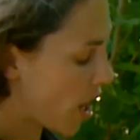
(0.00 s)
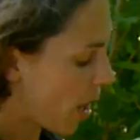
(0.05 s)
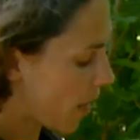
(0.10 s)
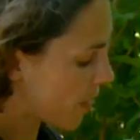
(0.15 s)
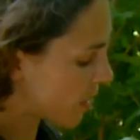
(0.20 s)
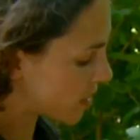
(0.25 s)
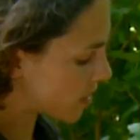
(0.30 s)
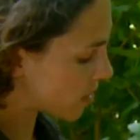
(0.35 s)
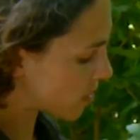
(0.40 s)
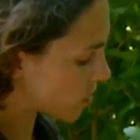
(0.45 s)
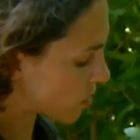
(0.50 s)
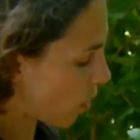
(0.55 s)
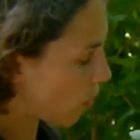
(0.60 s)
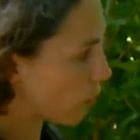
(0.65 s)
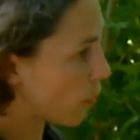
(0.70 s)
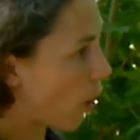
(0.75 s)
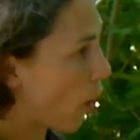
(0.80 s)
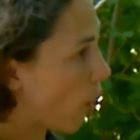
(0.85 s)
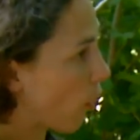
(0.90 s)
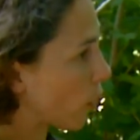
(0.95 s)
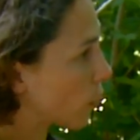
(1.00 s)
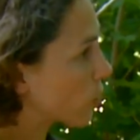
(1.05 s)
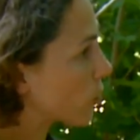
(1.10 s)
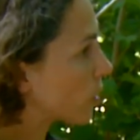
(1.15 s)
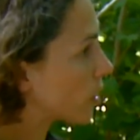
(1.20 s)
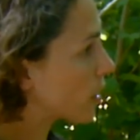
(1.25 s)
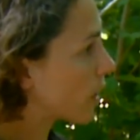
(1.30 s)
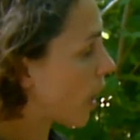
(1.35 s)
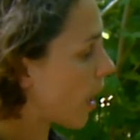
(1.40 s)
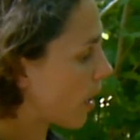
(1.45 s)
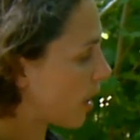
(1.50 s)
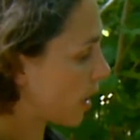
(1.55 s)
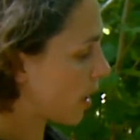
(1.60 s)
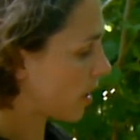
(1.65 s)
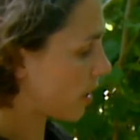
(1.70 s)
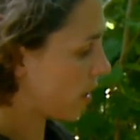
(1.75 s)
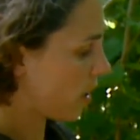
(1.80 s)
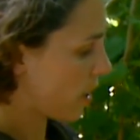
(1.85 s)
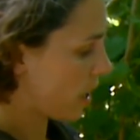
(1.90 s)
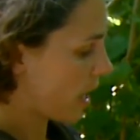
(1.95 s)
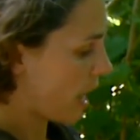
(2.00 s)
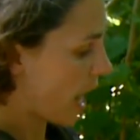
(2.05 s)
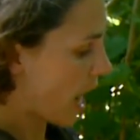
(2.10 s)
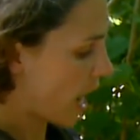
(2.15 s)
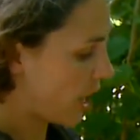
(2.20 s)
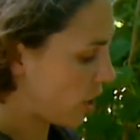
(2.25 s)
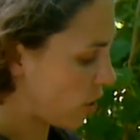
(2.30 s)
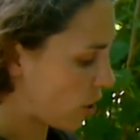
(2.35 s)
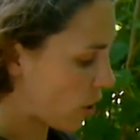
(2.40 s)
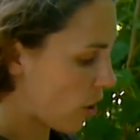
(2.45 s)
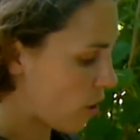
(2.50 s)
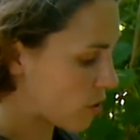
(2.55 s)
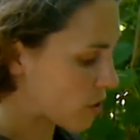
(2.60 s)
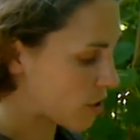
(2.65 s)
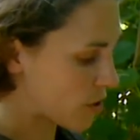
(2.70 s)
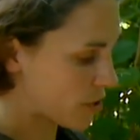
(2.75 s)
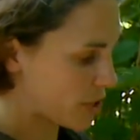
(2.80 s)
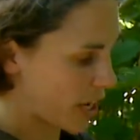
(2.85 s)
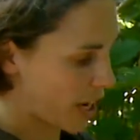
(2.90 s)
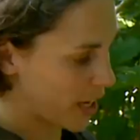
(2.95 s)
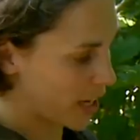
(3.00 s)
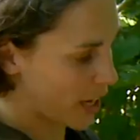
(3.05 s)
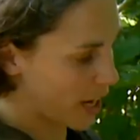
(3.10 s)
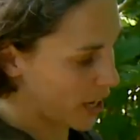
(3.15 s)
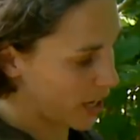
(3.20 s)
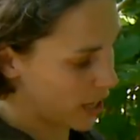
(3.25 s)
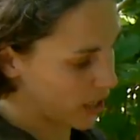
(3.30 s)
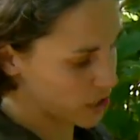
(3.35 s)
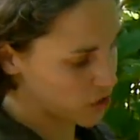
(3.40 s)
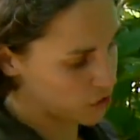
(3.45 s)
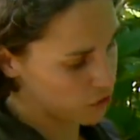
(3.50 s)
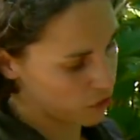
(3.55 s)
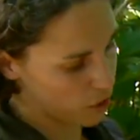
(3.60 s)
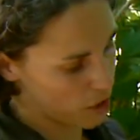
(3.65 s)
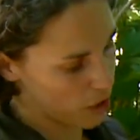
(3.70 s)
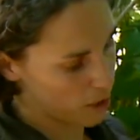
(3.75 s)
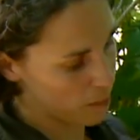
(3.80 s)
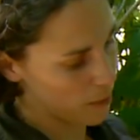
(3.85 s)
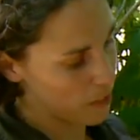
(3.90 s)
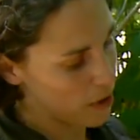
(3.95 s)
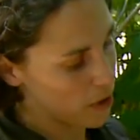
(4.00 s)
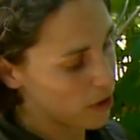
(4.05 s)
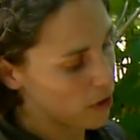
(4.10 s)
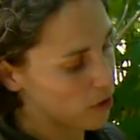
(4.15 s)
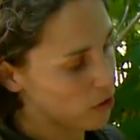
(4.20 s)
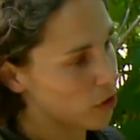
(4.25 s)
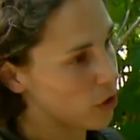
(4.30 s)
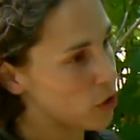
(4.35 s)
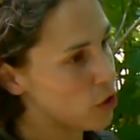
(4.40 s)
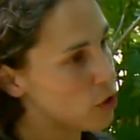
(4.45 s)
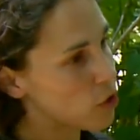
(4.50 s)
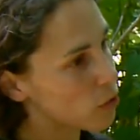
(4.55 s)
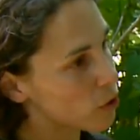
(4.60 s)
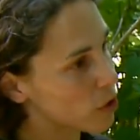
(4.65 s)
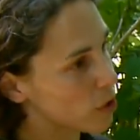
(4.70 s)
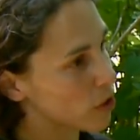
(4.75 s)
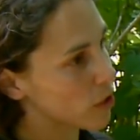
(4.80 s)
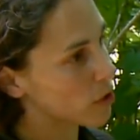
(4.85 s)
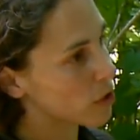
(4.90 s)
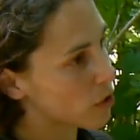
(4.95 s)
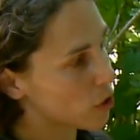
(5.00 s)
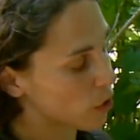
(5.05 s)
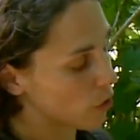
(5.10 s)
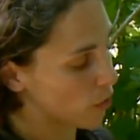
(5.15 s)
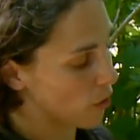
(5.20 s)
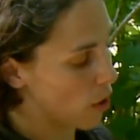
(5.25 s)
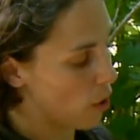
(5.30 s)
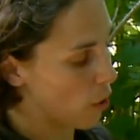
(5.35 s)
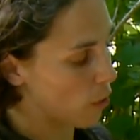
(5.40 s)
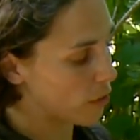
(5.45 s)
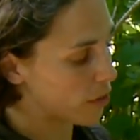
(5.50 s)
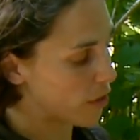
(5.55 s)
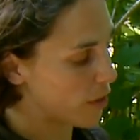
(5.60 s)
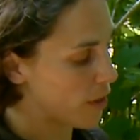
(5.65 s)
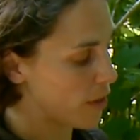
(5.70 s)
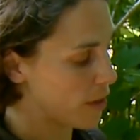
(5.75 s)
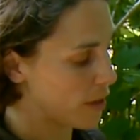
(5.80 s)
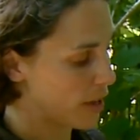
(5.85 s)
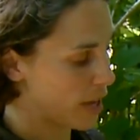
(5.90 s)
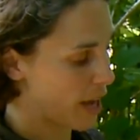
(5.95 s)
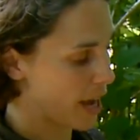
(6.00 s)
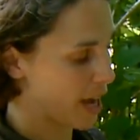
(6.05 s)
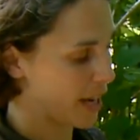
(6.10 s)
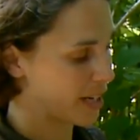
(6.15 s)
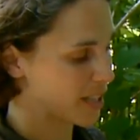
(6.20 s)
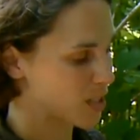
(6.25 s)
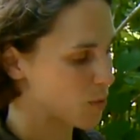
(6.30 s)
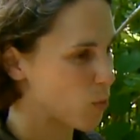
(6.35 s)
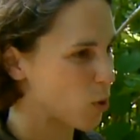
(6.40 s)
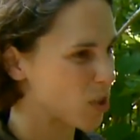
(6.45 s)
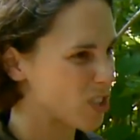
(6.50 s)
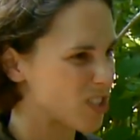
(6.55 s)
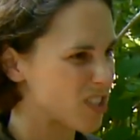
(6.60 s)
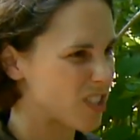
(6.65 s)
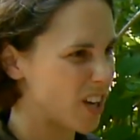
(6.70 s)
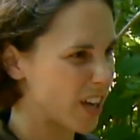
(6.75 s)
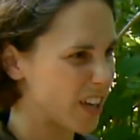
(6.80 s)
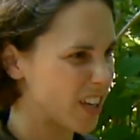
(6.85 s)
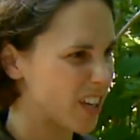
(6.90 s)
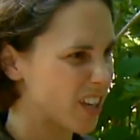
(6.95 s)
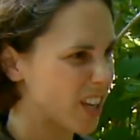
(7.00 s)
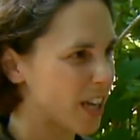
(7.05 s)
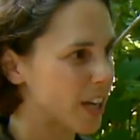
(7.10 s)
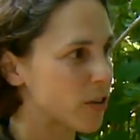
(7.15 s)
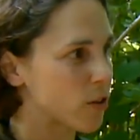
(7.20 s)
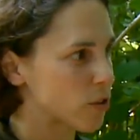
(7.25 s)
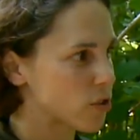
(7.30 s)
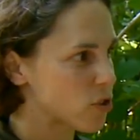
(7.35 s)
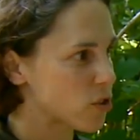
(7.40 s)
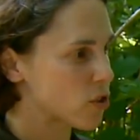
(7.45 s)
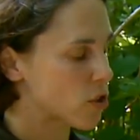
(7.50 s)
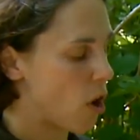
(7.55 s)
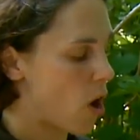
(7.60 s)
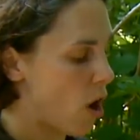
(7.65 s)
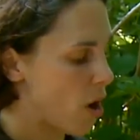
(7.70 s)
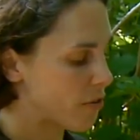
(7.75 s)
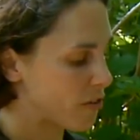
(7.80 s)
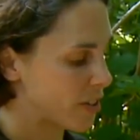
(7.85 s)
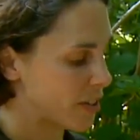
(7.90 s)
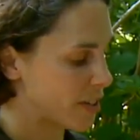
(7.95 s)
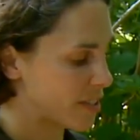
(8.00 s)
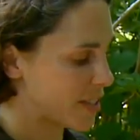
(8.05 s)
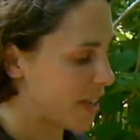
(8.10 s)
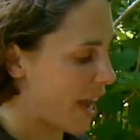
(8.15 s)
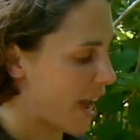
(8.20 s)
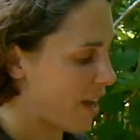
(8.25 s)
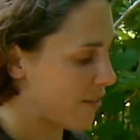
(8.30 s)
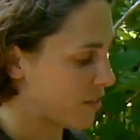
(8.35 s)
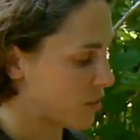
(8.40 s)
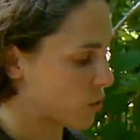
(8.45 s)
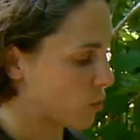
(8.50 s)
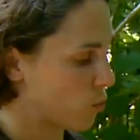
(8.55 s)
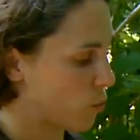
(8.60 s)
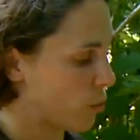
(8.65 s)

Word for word: and this is called a hardwood cutting. And you can also take cuttings from the newer growth, and it's more succulent or soft. It doesn't have as